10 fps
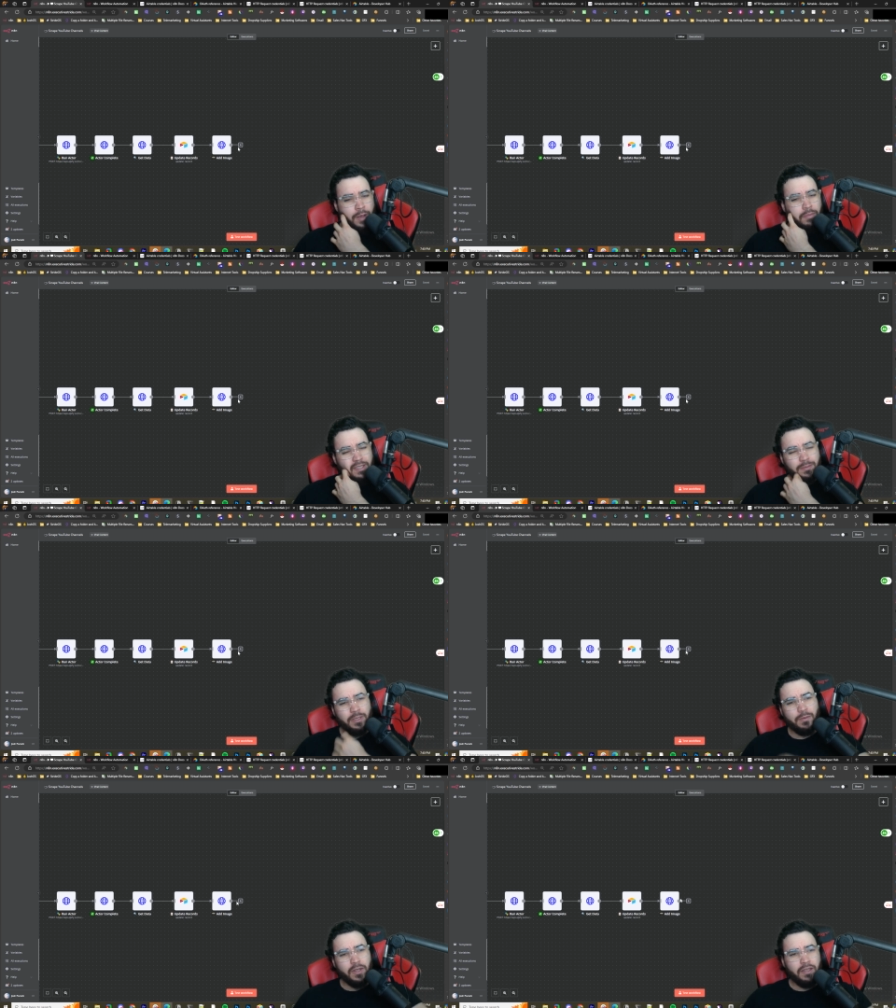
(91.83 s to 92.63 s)
But
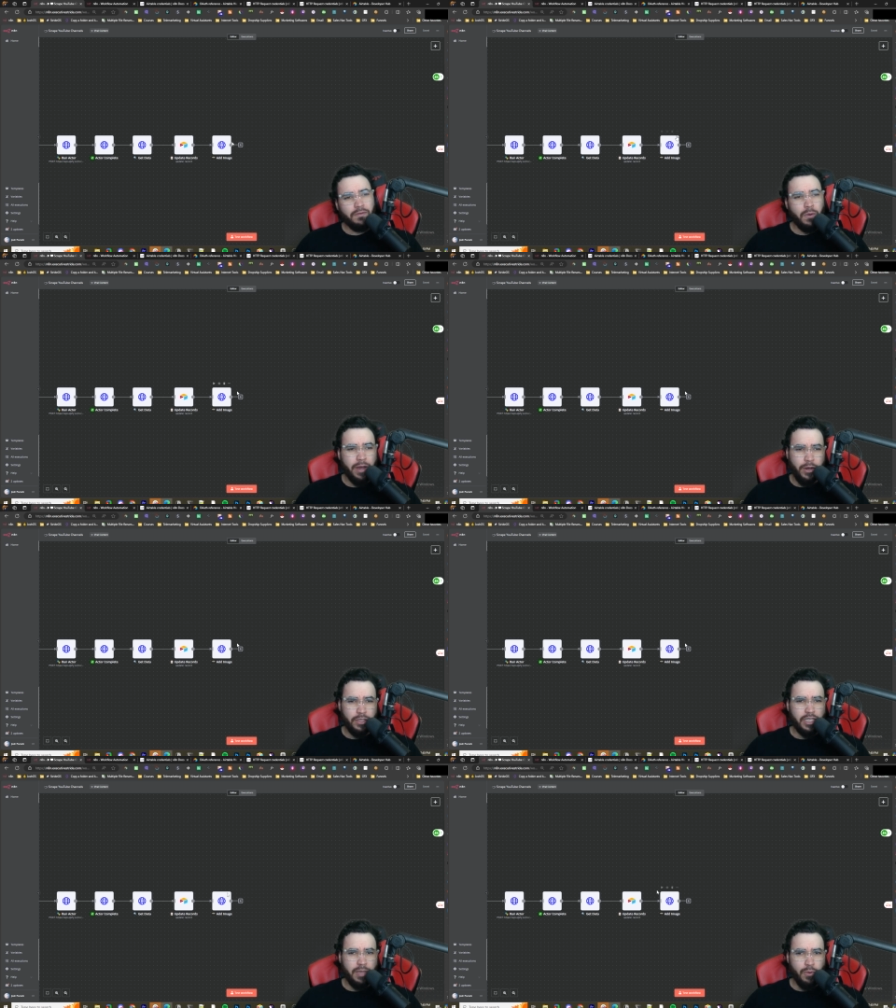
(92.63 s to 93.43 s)
specifically for
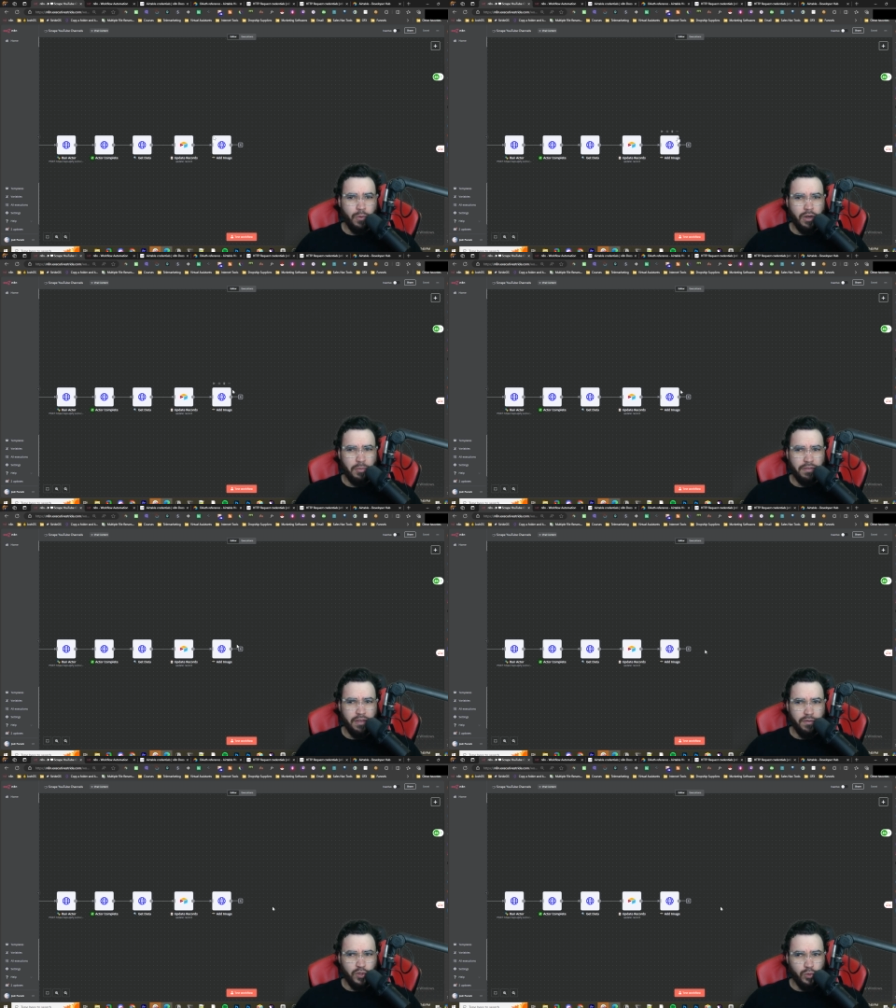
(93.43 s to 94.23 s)
Airtable, one of my
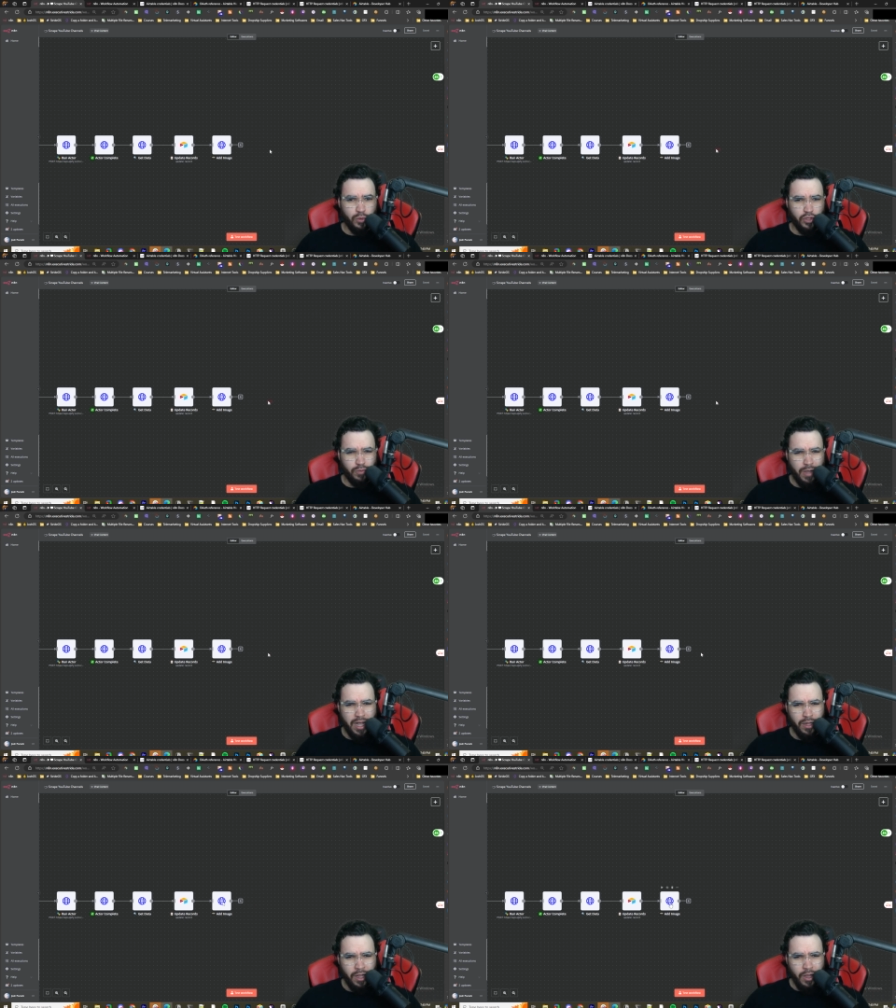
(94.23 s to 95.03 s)
favorite tools as well,